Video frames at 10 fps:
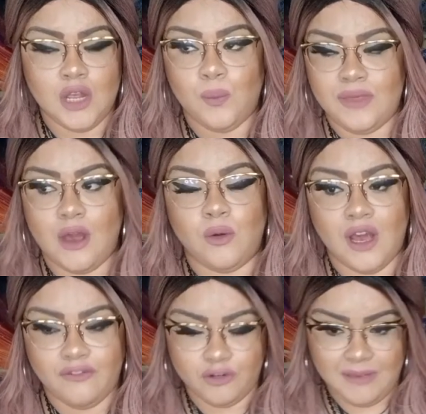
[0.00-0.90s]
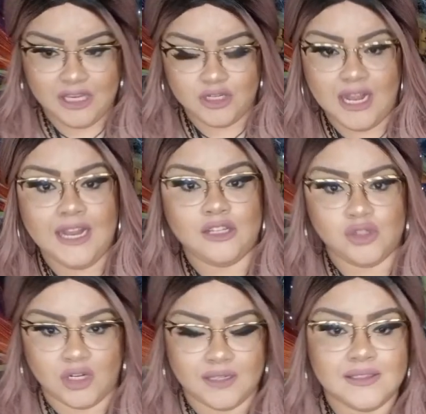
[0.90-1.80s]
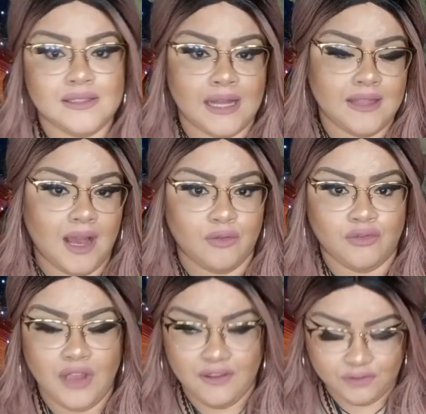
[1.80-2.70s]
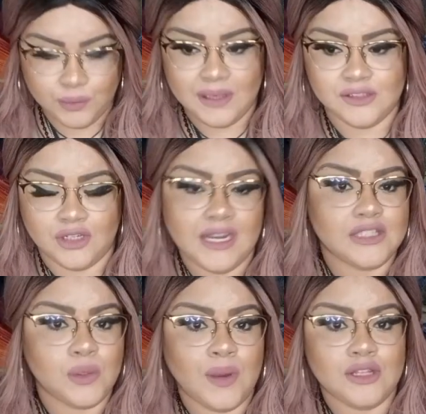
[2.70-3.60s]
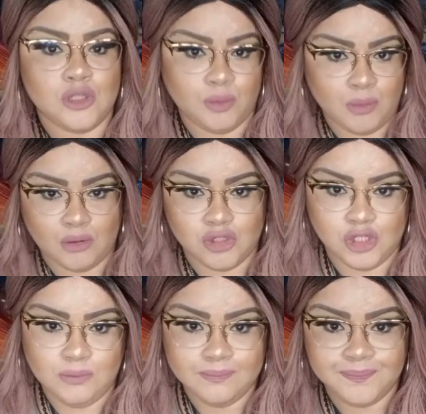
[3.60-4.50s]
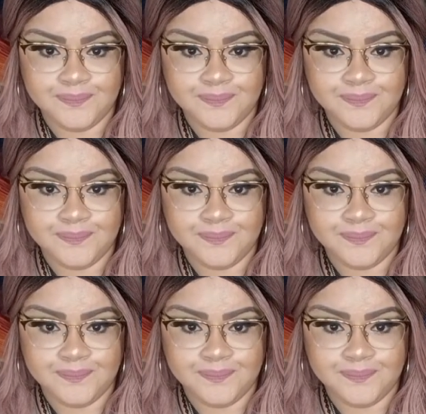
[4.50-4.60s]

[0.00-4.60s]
without confirmation and insurance that that influencer is going to promote you